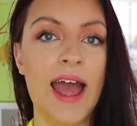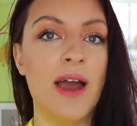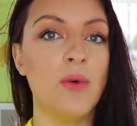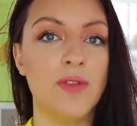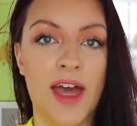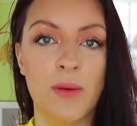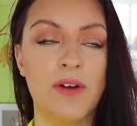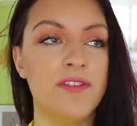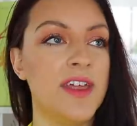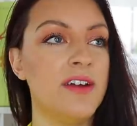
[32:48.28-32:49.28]
out there,
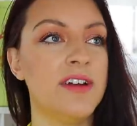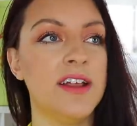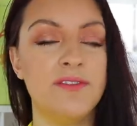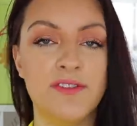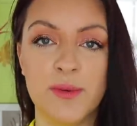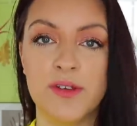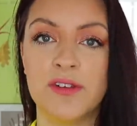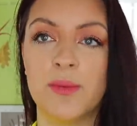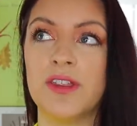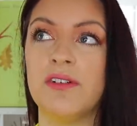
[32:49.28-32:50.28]
whether they're an
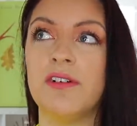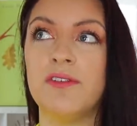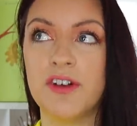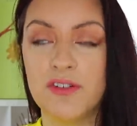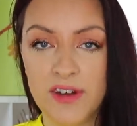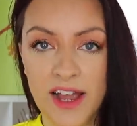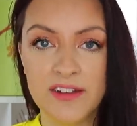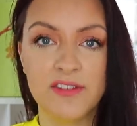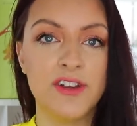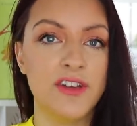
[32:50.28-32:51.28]
influencer, whether they're a
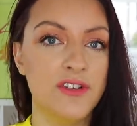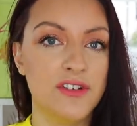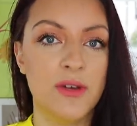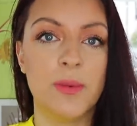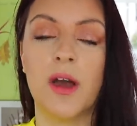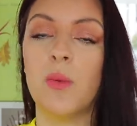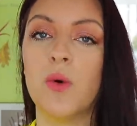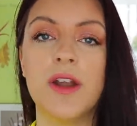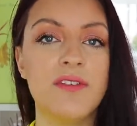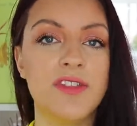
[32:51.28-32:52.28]
creator, a YouTuber, or
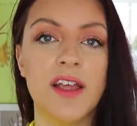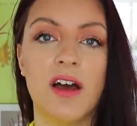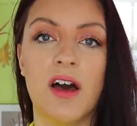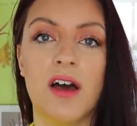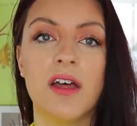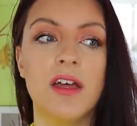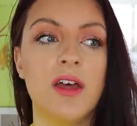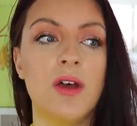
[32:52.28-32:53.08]
whatever they are,